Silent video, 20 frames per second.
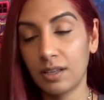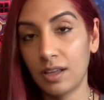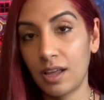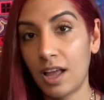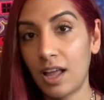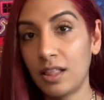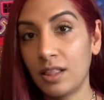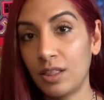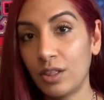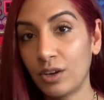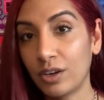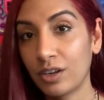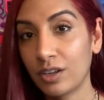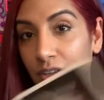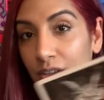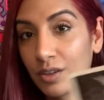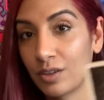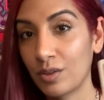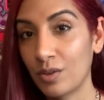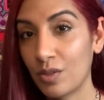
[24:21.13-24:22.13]
And look,
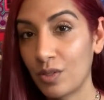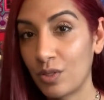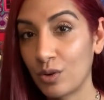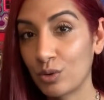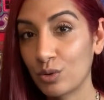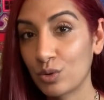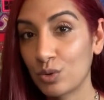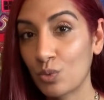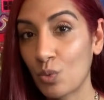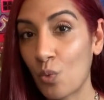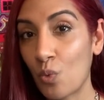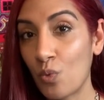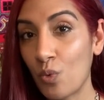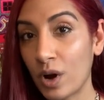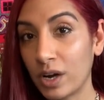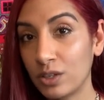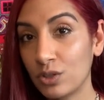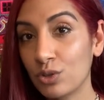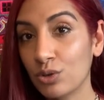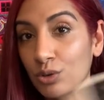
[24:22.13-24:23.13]
there's
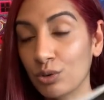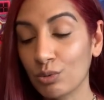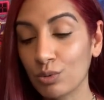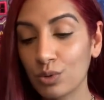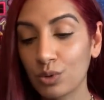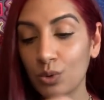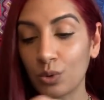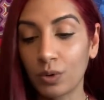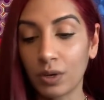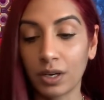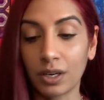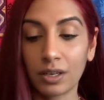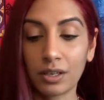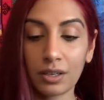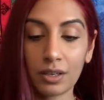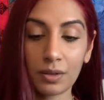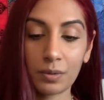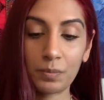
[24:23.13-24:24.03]
one true sword.